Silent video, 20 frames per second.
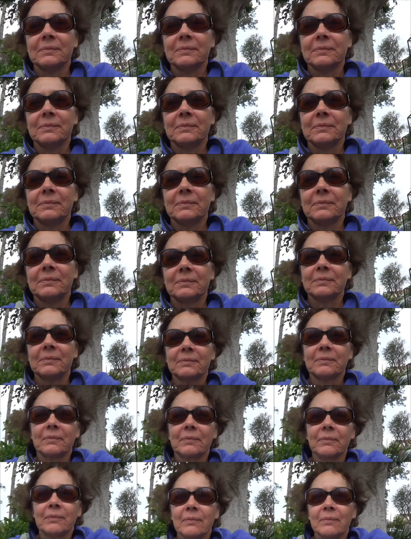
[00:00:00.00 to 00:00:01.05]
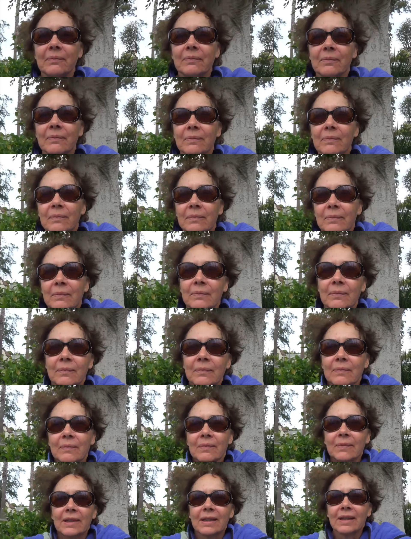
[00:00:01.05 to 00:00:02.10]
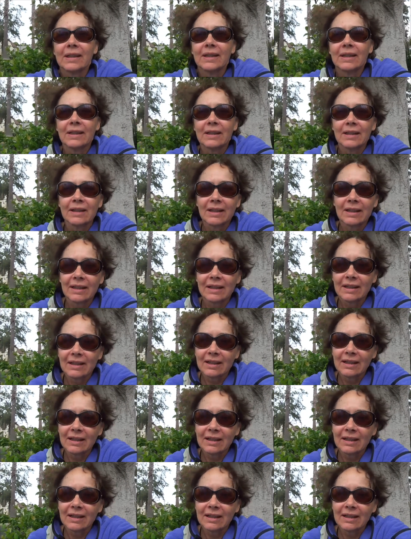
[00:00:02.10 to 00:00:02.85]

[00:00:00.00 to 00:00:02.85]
Nothing is said.